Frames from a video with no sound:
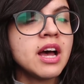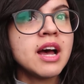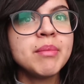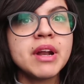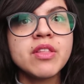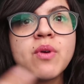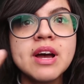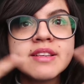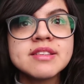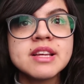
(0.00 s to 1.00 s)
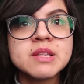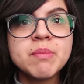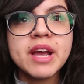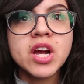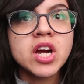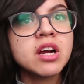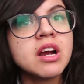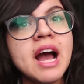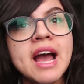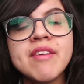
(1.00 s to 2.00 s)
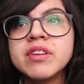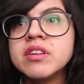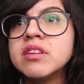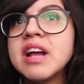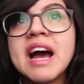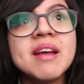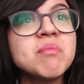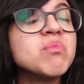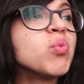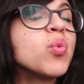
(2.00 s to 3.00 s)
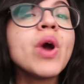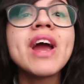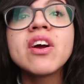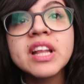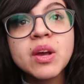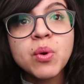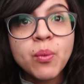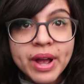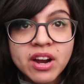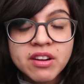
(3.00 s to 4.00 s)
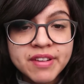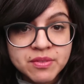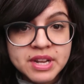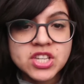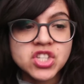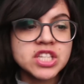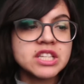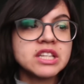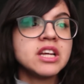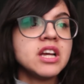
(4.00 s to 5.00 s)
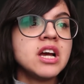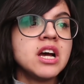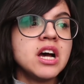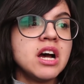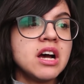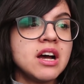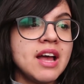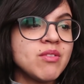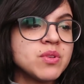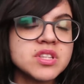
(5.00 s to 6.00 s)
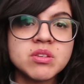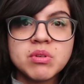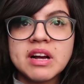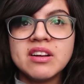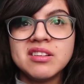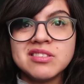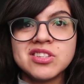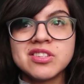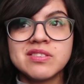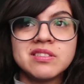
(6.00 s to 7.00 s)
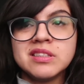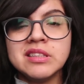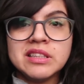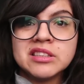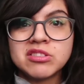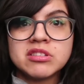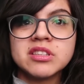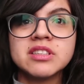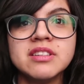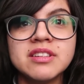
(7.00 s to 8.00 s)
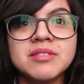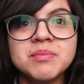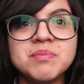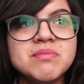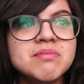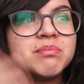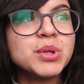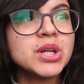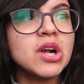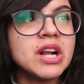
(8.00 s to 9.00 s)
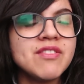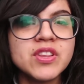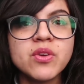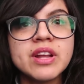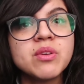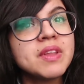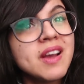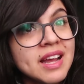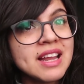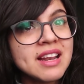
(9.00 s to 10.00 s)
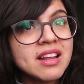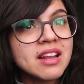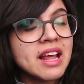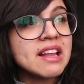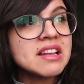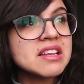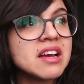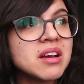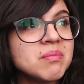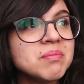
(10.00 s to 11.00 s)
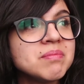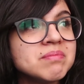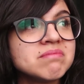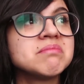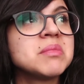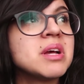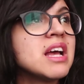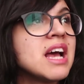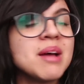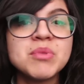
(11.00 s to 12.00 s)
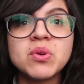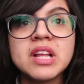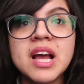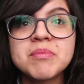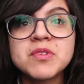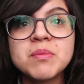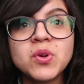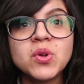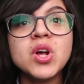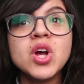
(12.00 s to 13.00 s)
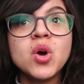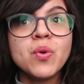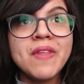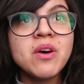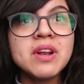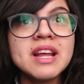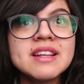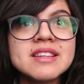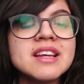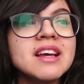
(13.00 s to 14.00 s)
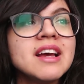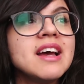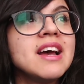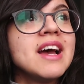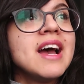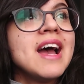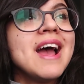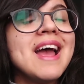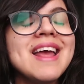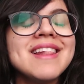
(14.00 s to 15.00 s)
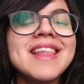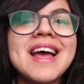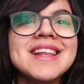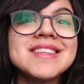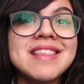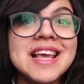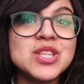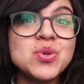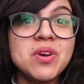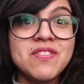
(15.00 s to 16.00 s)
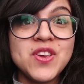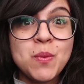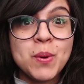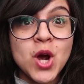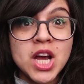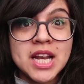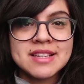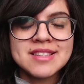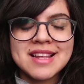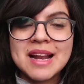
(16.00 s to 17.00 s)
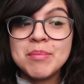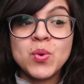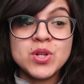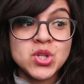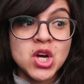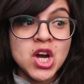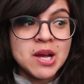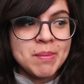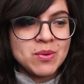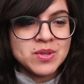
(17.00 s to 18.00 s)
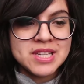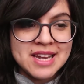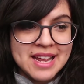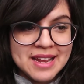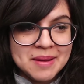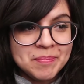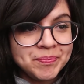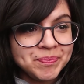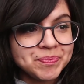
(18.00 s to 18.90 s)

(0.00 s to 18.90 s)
But otherwise it's bare. I rarely will wear foundation. Every once in a while I'll just feel a little extra and I'll put it on even though I don't think I need it, and I'm totally comfortable without it. And that is thanks to a few products that I'm going to talk about today.